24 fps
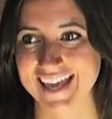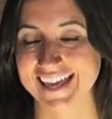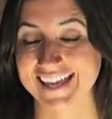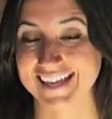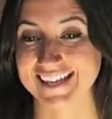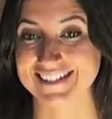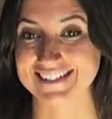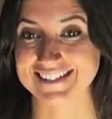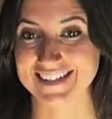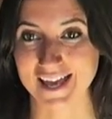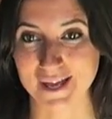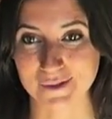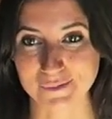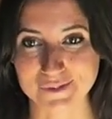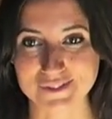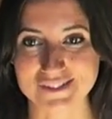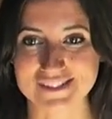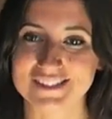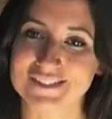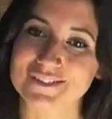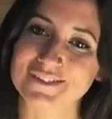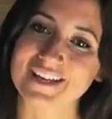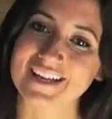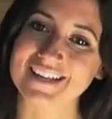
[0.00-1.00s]
and I will
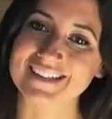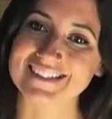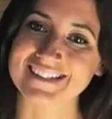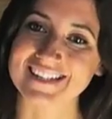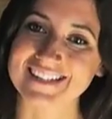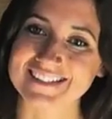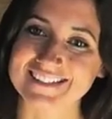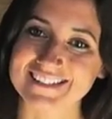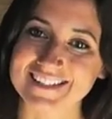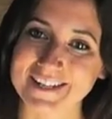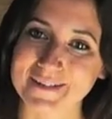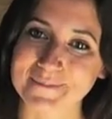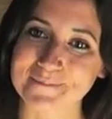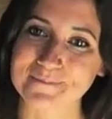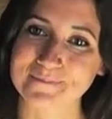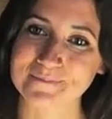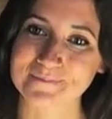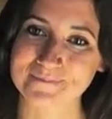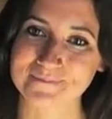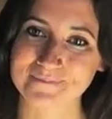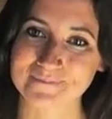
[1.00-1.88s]
see you guys next time.